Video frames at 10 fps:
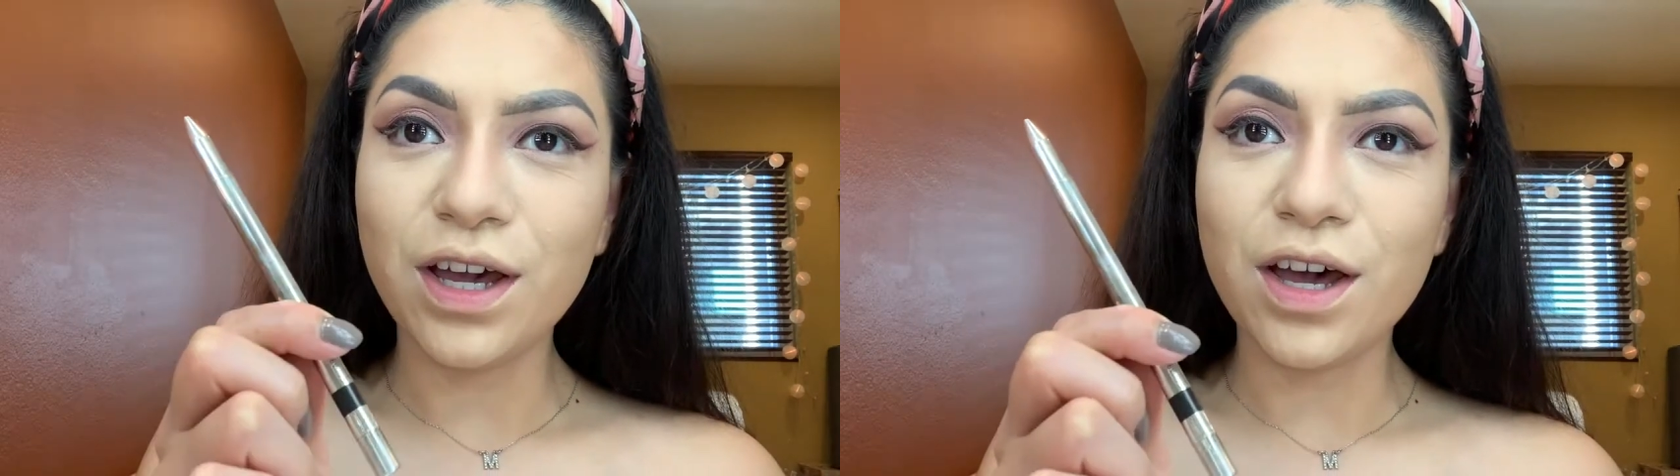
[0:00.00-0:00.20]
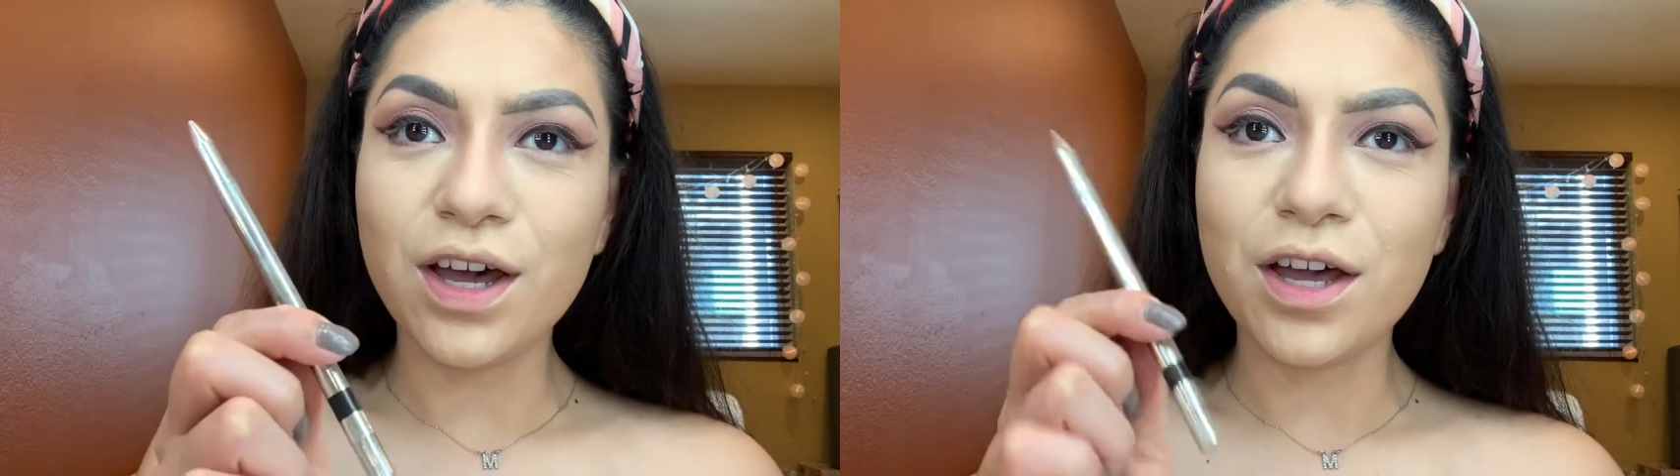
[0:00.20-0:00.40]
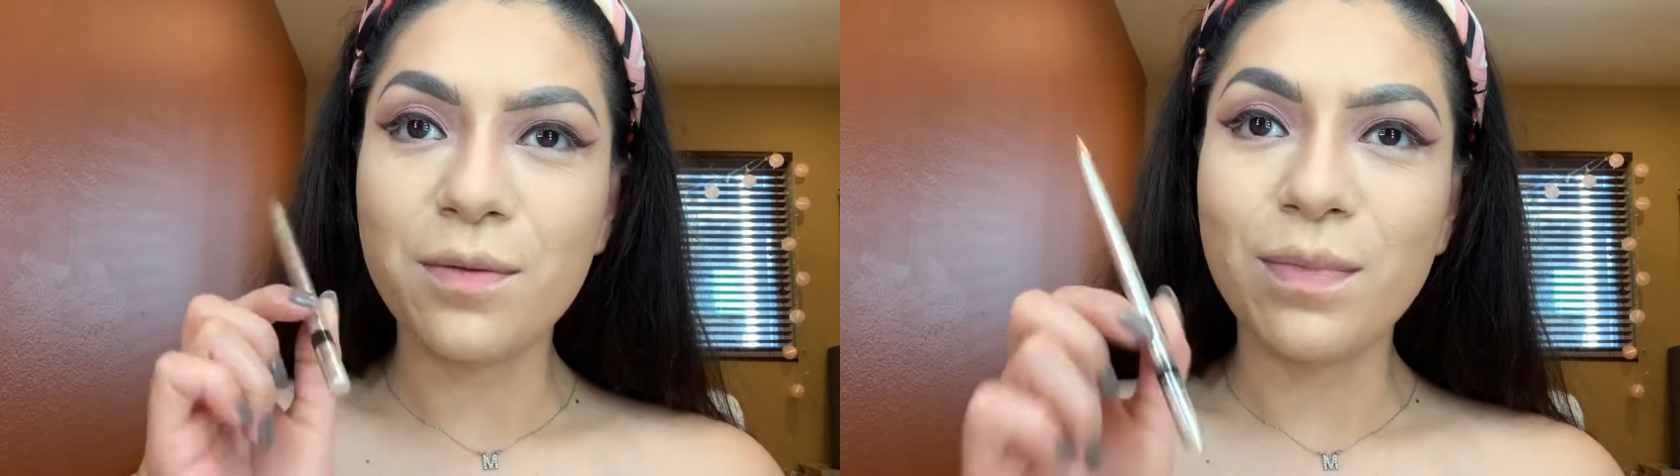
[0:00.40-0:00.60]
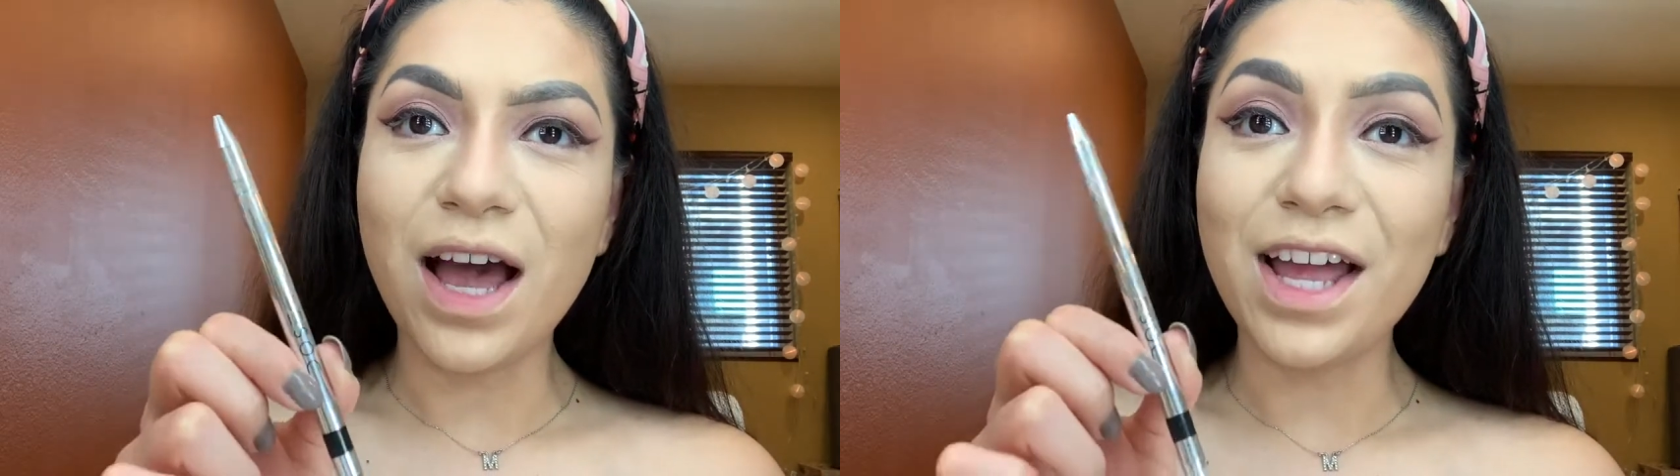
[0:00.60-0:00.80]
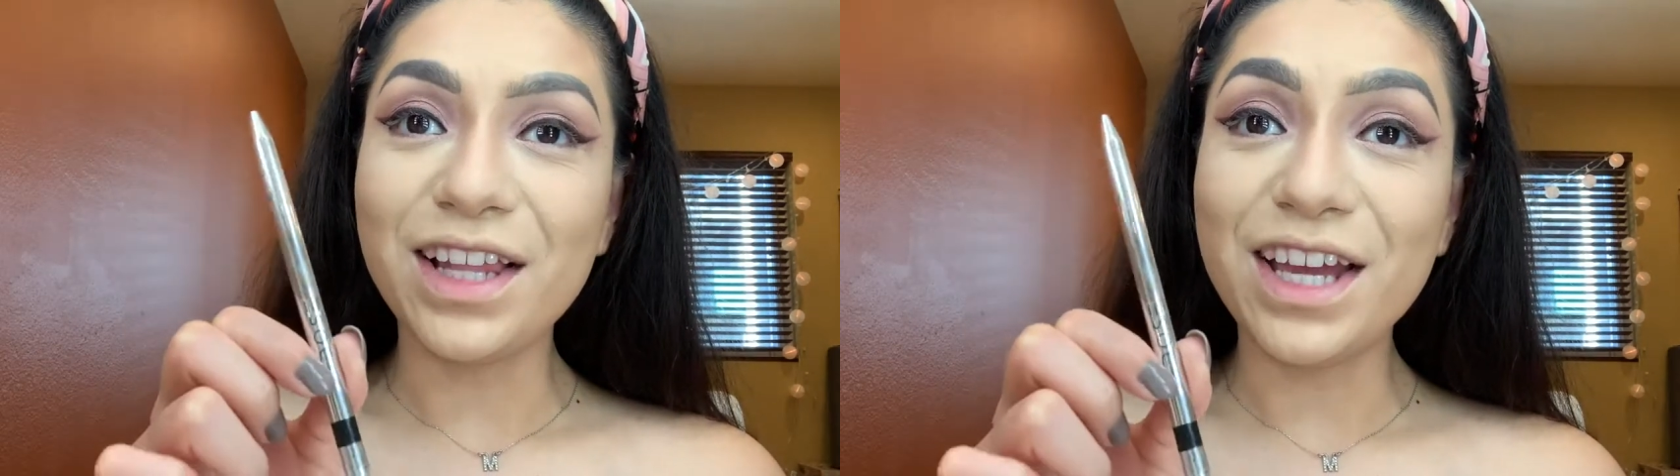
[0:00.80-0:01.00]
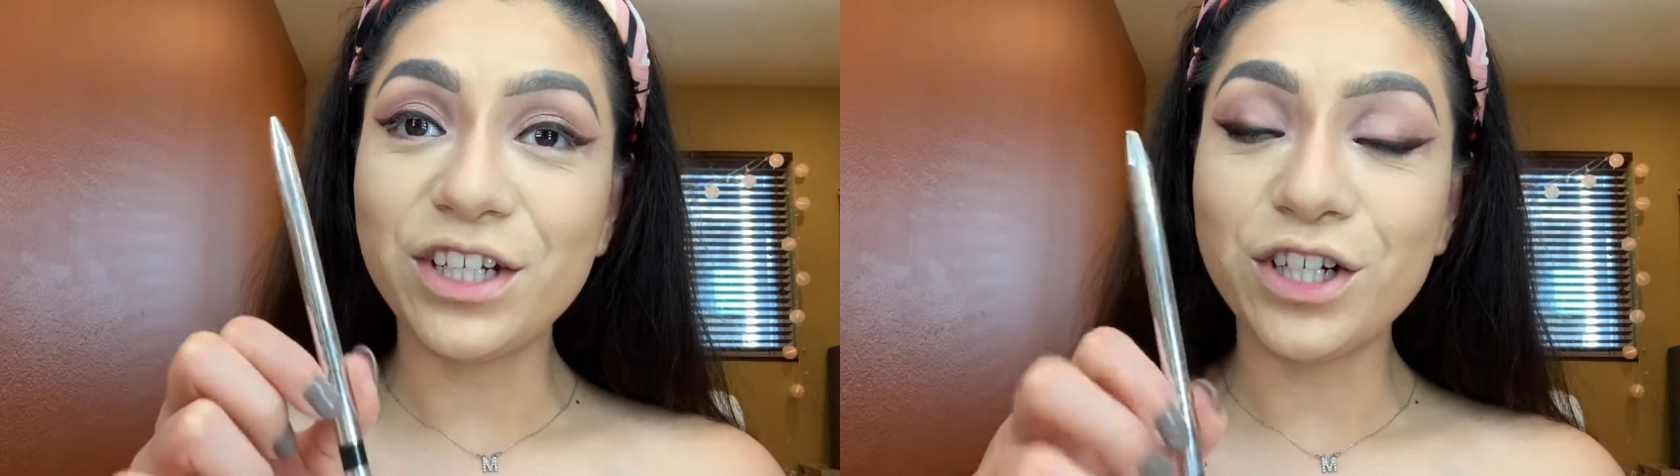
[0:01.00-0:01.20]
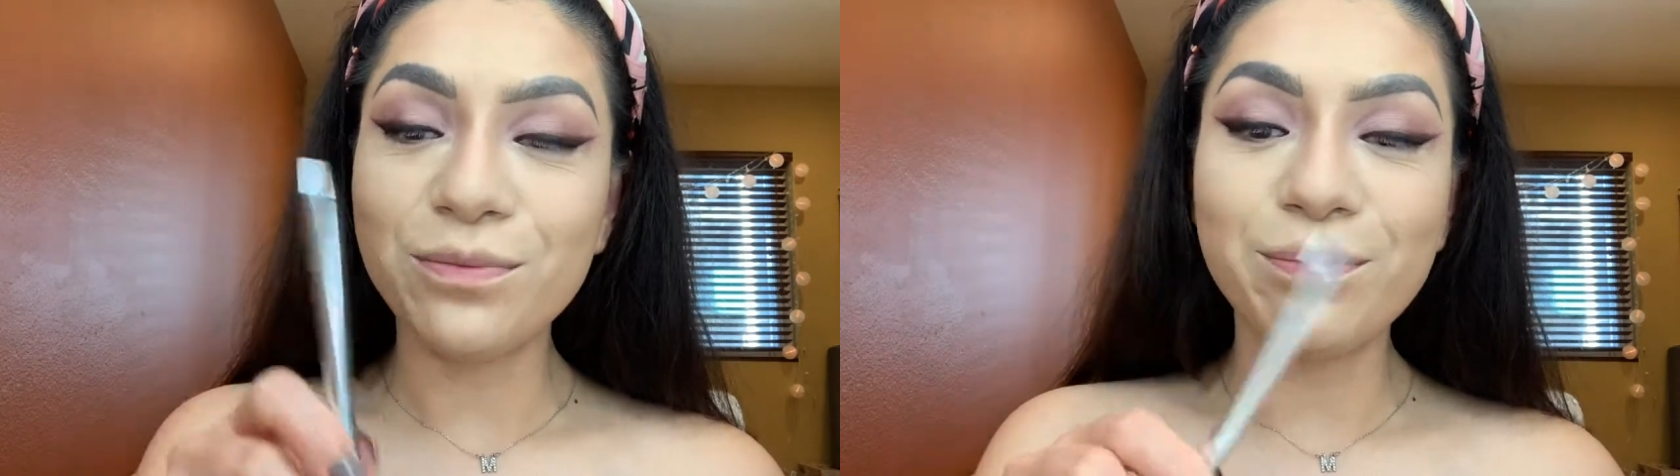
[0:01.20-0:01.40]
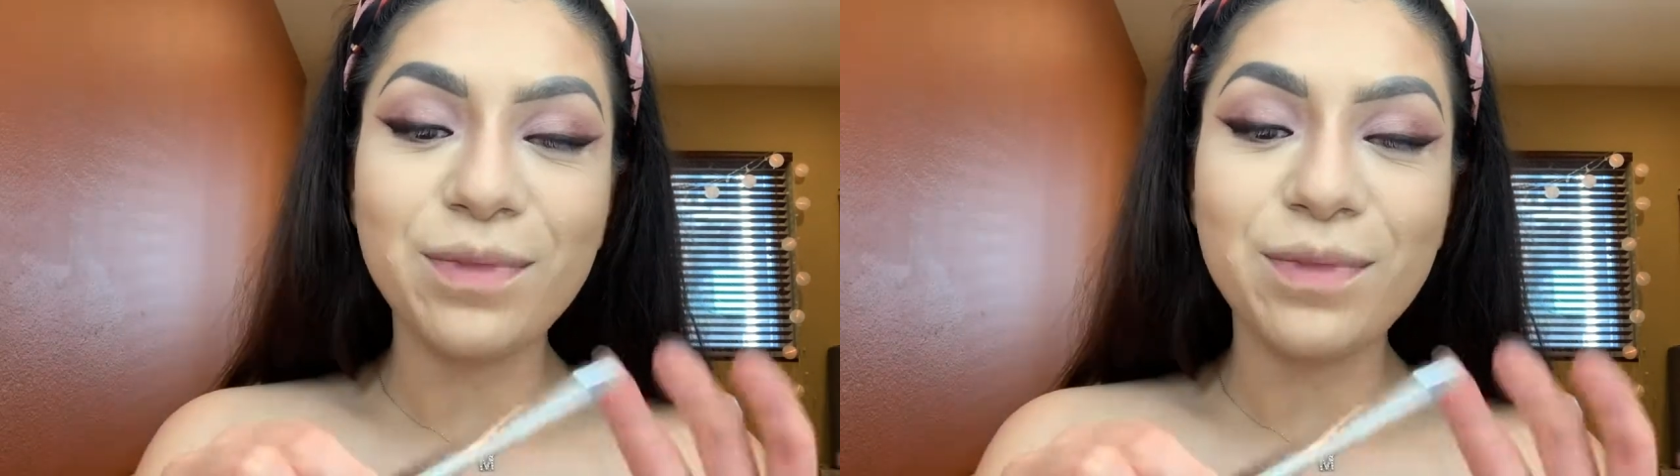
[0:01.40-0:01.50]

eyeliner,